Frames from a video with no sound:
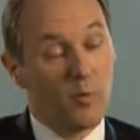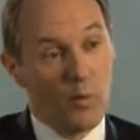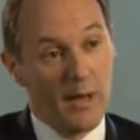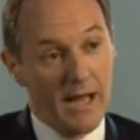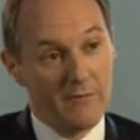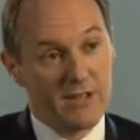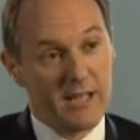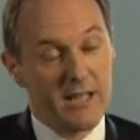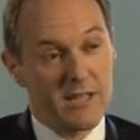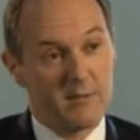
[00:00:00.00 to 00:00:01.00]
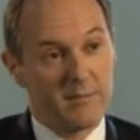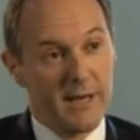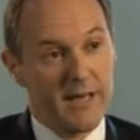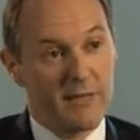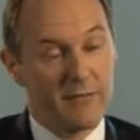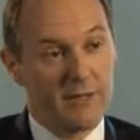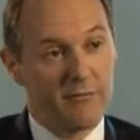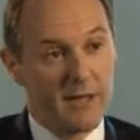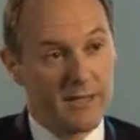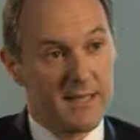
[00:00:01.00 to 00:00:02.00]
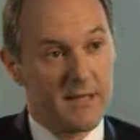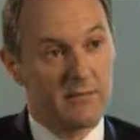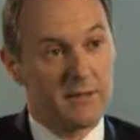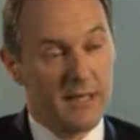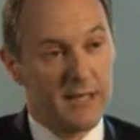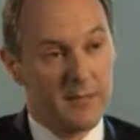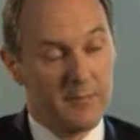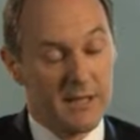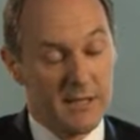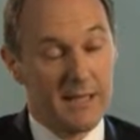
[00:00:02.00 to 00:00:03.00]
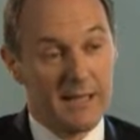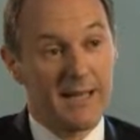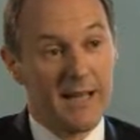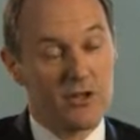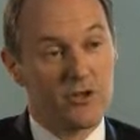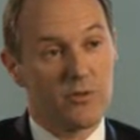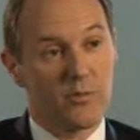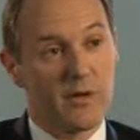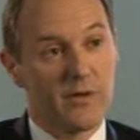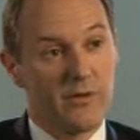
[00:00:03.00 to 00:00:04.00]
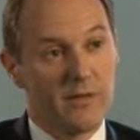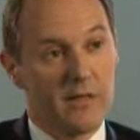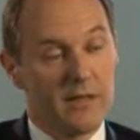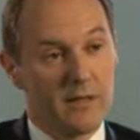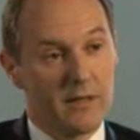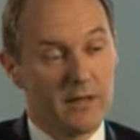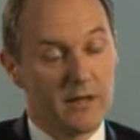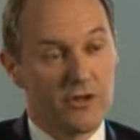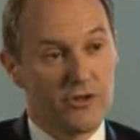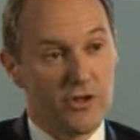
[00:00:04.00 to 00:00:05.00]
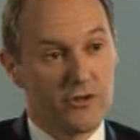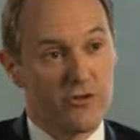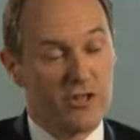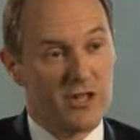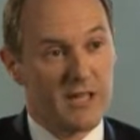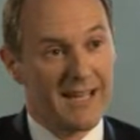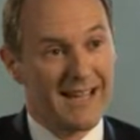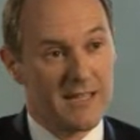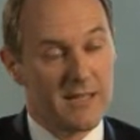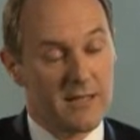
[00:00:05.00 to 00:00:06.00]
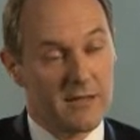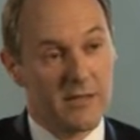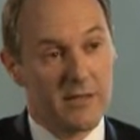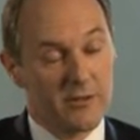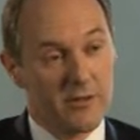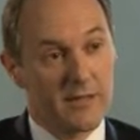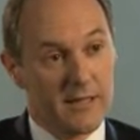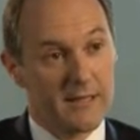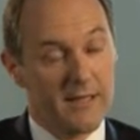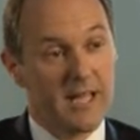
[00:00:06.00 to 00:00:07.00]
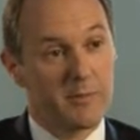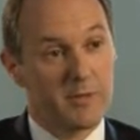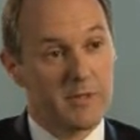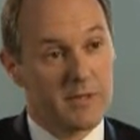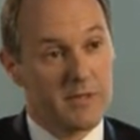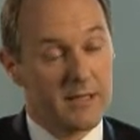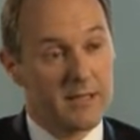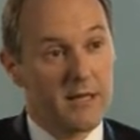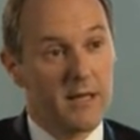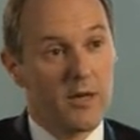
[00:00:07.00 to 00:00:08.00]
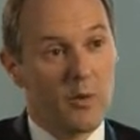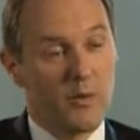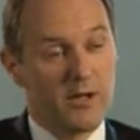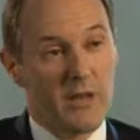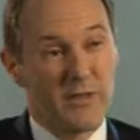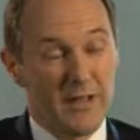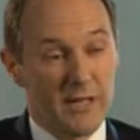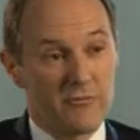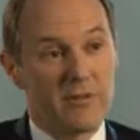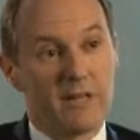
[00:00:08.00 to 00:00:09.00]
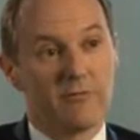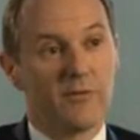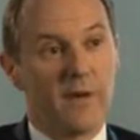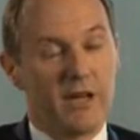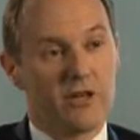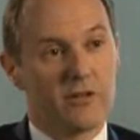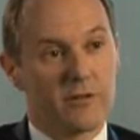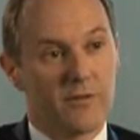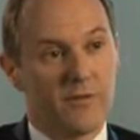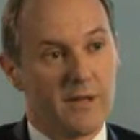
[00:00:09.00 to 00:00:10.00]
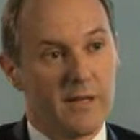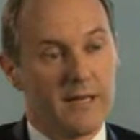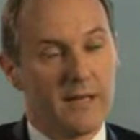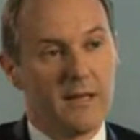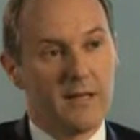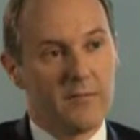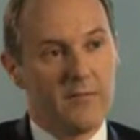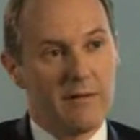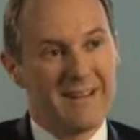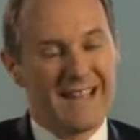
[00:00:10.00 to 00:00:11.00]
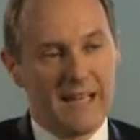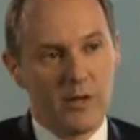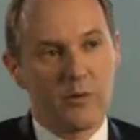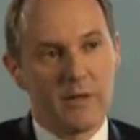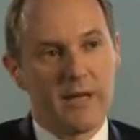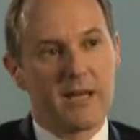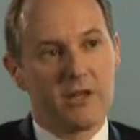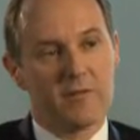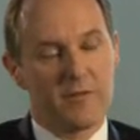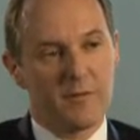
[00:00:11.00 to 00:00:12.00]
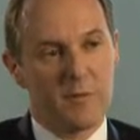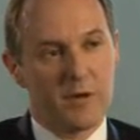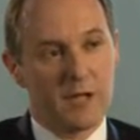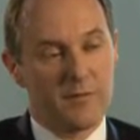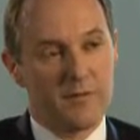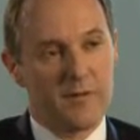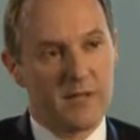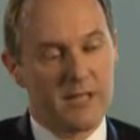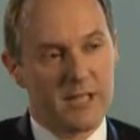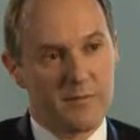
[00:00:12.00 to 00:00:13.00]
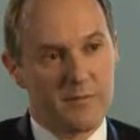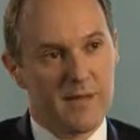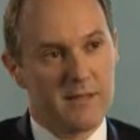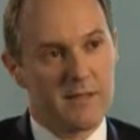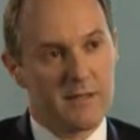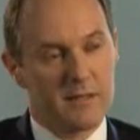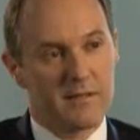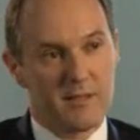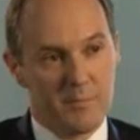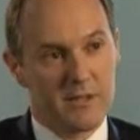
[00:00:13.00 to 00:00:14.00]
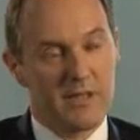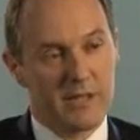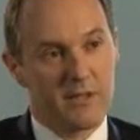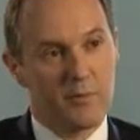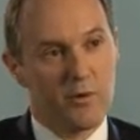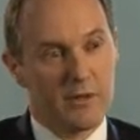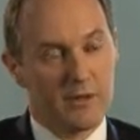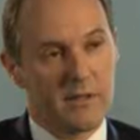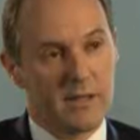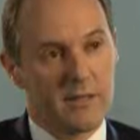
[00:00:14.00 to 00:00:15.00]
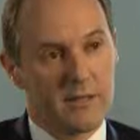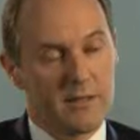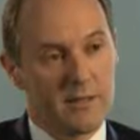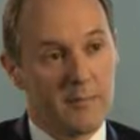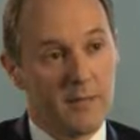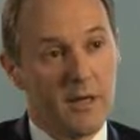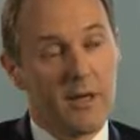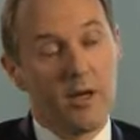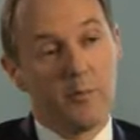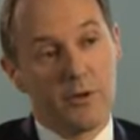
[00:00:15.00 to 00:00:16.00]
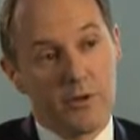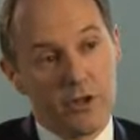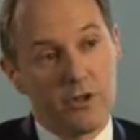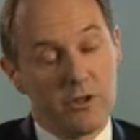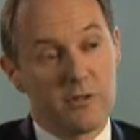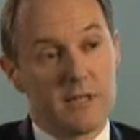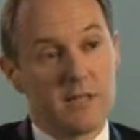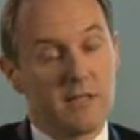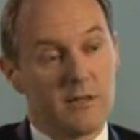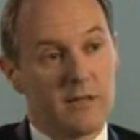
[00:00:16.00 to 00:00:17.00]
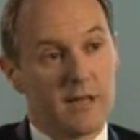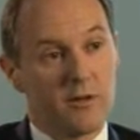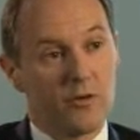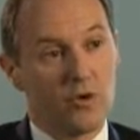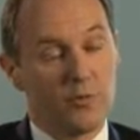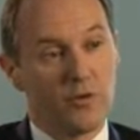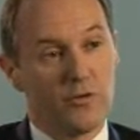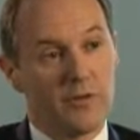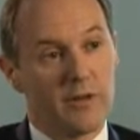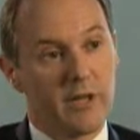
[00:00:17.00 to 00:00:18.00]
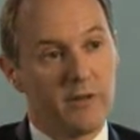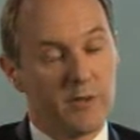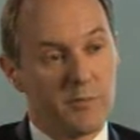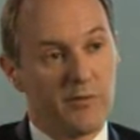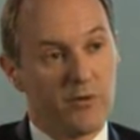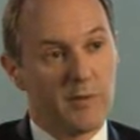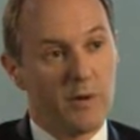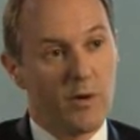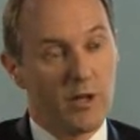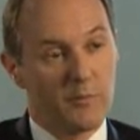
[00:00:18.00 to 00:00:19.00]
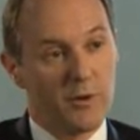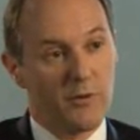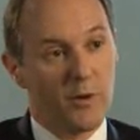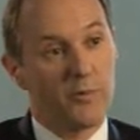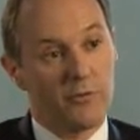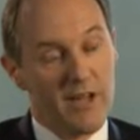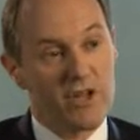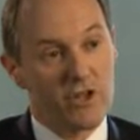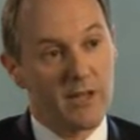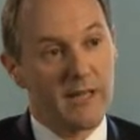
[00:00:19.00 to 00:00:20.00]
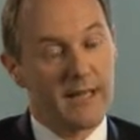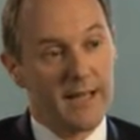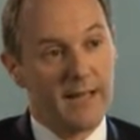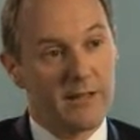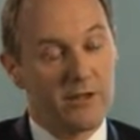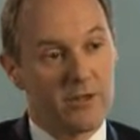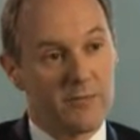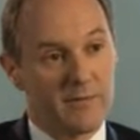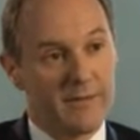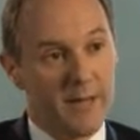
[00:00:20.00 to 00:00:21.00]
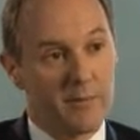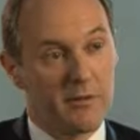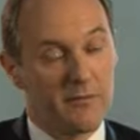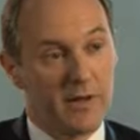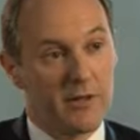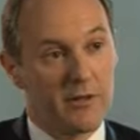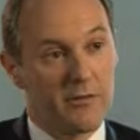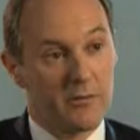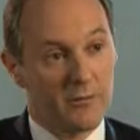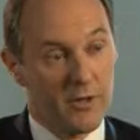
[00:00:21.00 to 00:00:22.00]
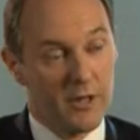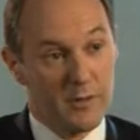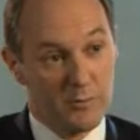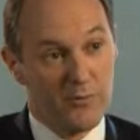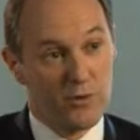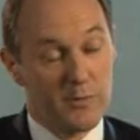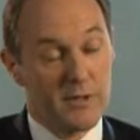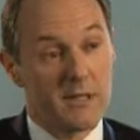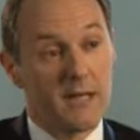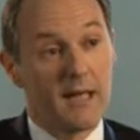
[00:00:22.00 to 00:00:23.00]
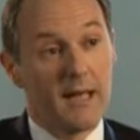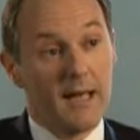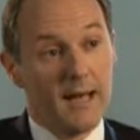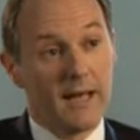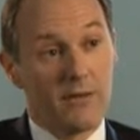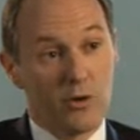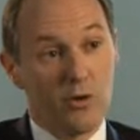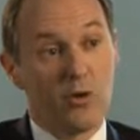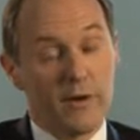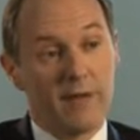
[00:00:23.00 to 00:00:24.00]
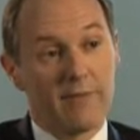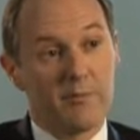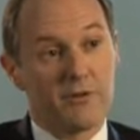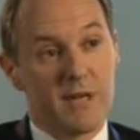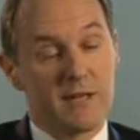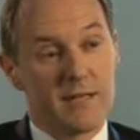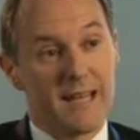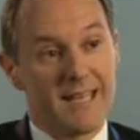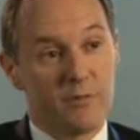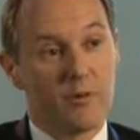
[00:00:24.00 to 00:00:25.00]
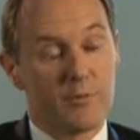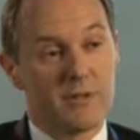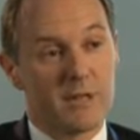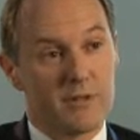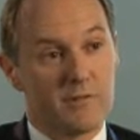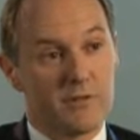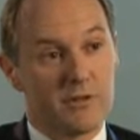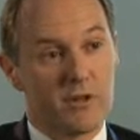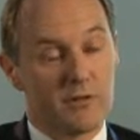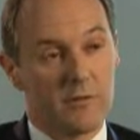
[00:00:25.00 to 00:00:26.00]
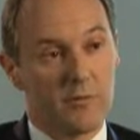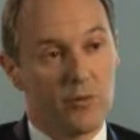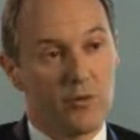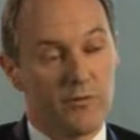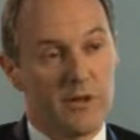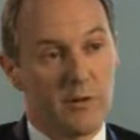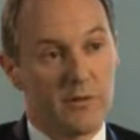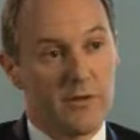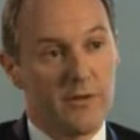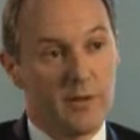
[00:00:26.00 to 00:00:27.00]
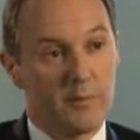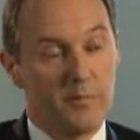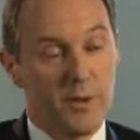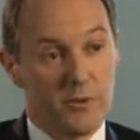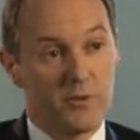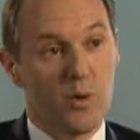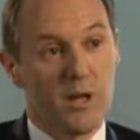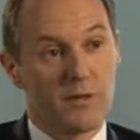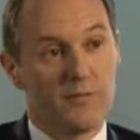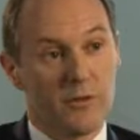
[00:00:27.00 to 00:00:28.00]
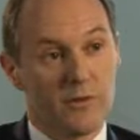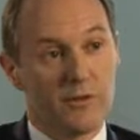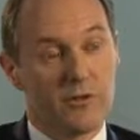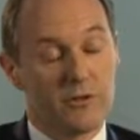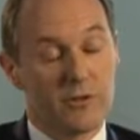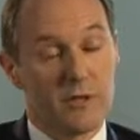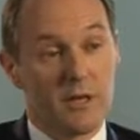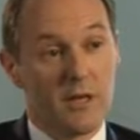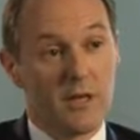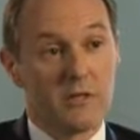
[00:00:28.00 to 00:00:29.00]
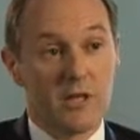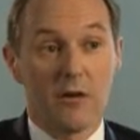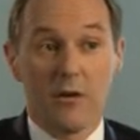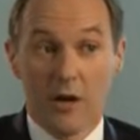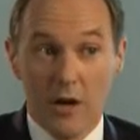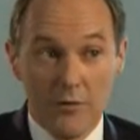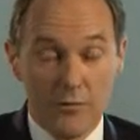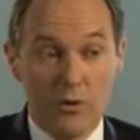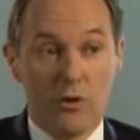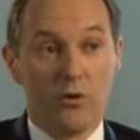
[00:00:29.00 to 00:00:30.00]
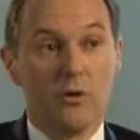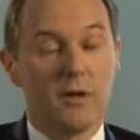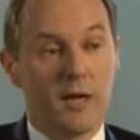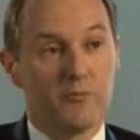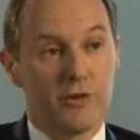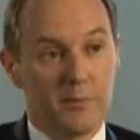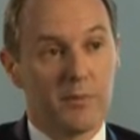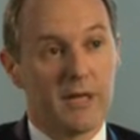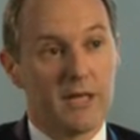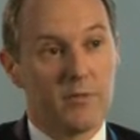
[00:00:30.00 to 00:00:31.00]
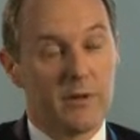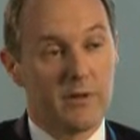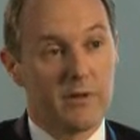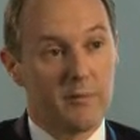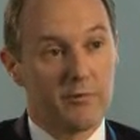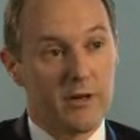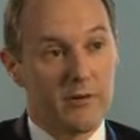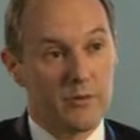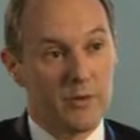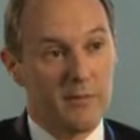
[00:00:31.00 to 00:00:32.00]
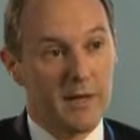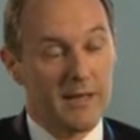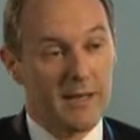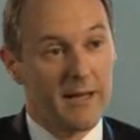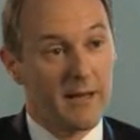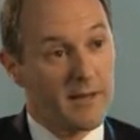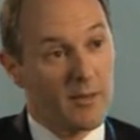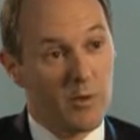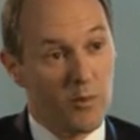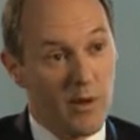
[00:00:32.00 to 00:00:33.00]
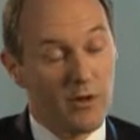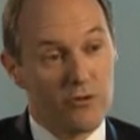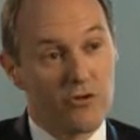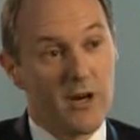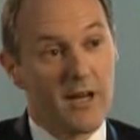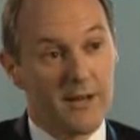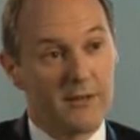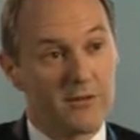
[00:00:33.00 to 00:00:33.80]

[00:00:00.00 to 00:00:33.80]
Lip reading: We have taken some NAV write-down, particularly in connection with the large non-strategic assets, including the Neckermann site, which I think is really a reflection of the very illiquid nature of the market for these types of asset at this particular point in time. But the good news is that our core portfolio is performing well, both operationally and in terms of capital value performance. And the core now represents 81% of the total of the portfolio, which I think bodes well for the future. So overall, I'm pretty pleased with the progress we're making, and I think we're well on track